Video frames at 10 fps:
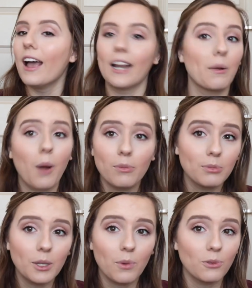and I
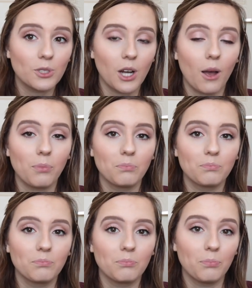probably won't stop
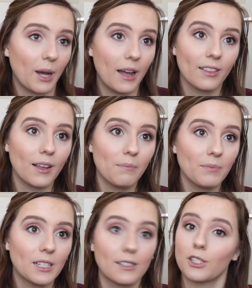buying
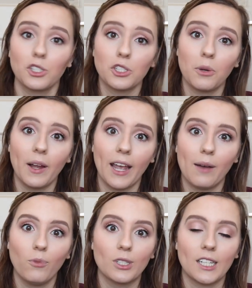them because that's just who I
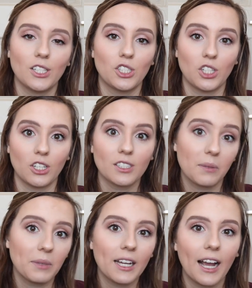am. Once I start
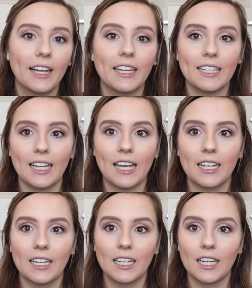something, I get
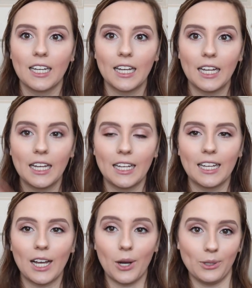like
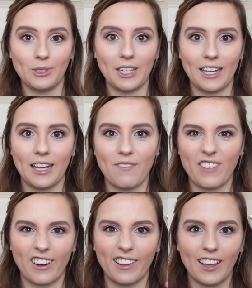OCD. I'm
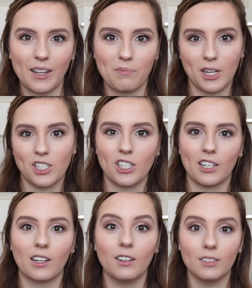very like much
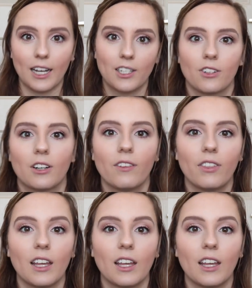a collector of